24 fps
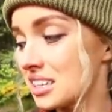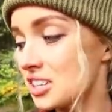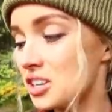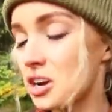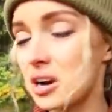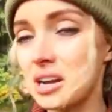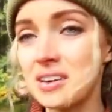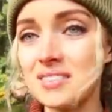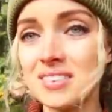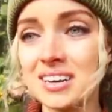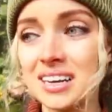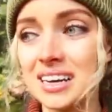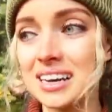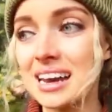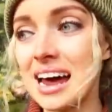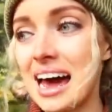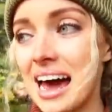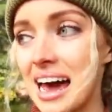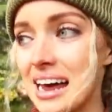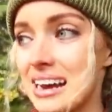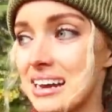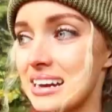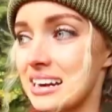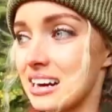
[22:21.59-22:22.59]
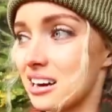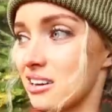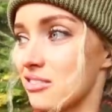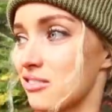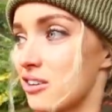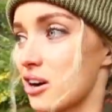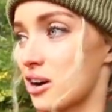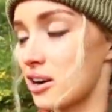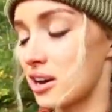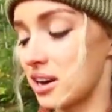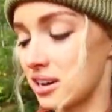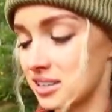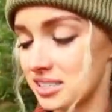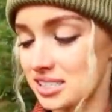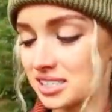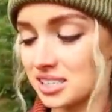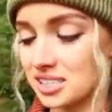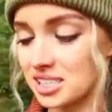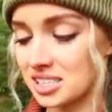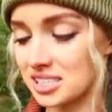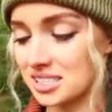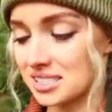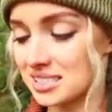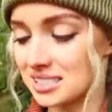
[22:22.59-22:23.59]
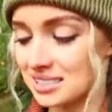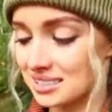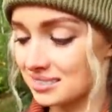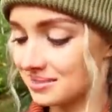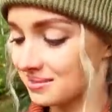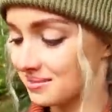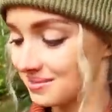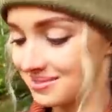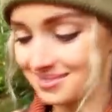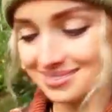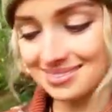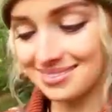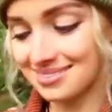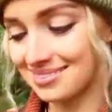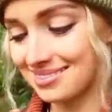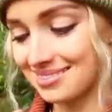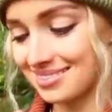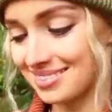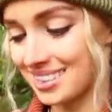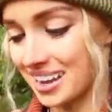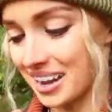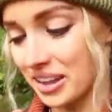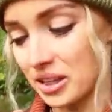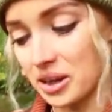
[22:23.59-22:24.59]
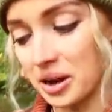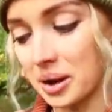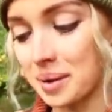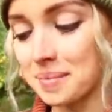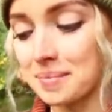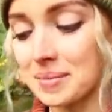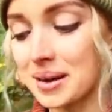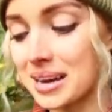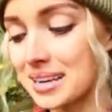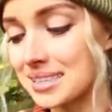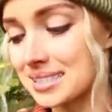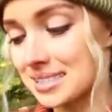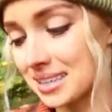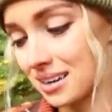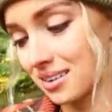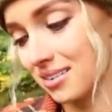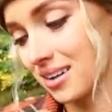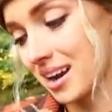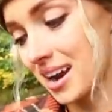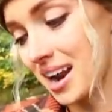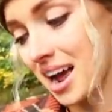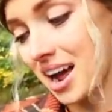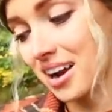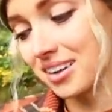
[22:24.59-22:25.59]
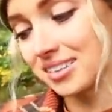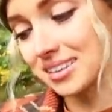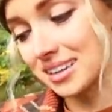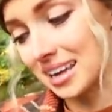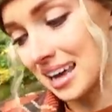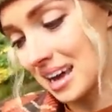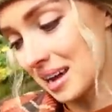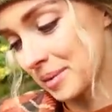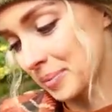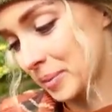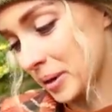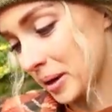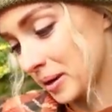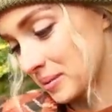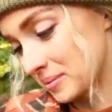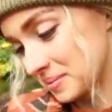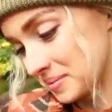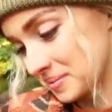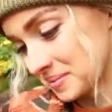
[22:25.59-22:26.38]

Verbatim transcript: You don't even need to edit your photos. You just, they look amazing right out of the camera.